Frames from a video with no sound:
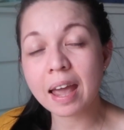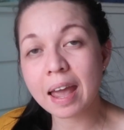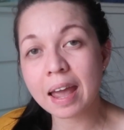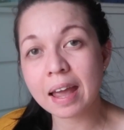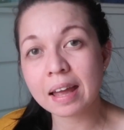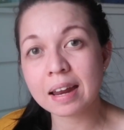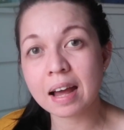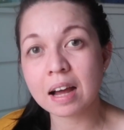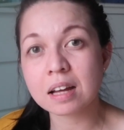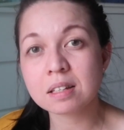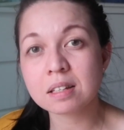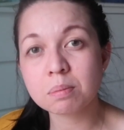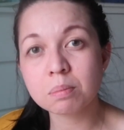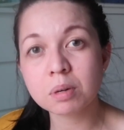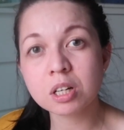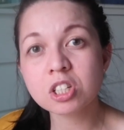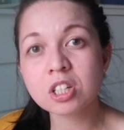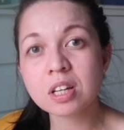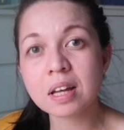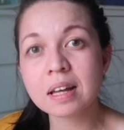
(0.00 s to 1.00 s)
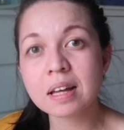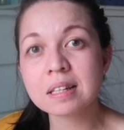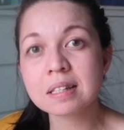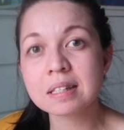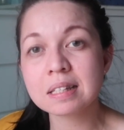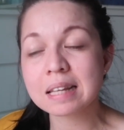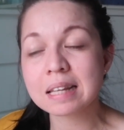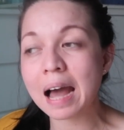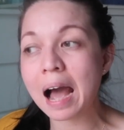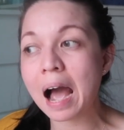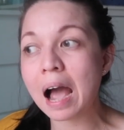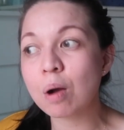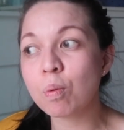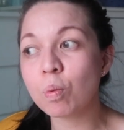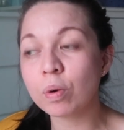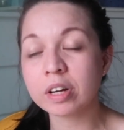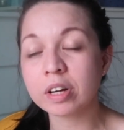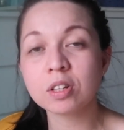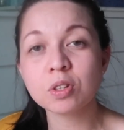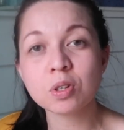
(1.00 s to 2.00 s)
and as much as I
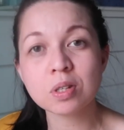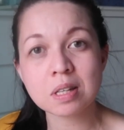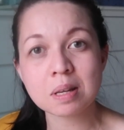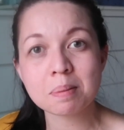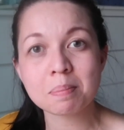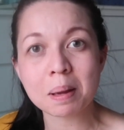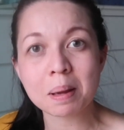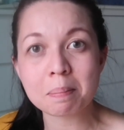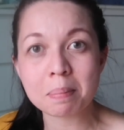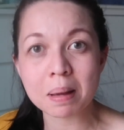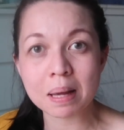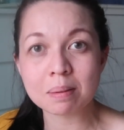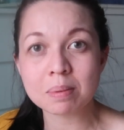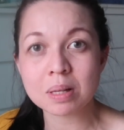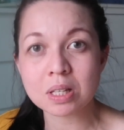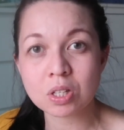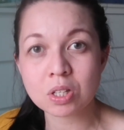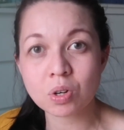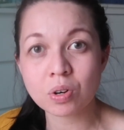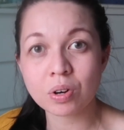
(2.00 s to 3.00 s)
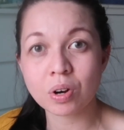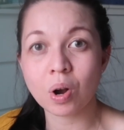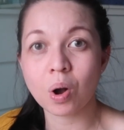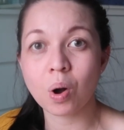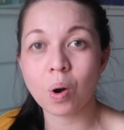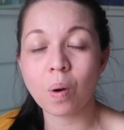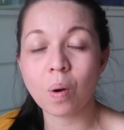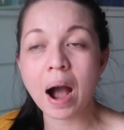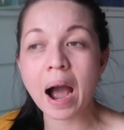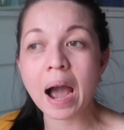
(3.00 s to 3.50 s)
wanted to see my babies grow,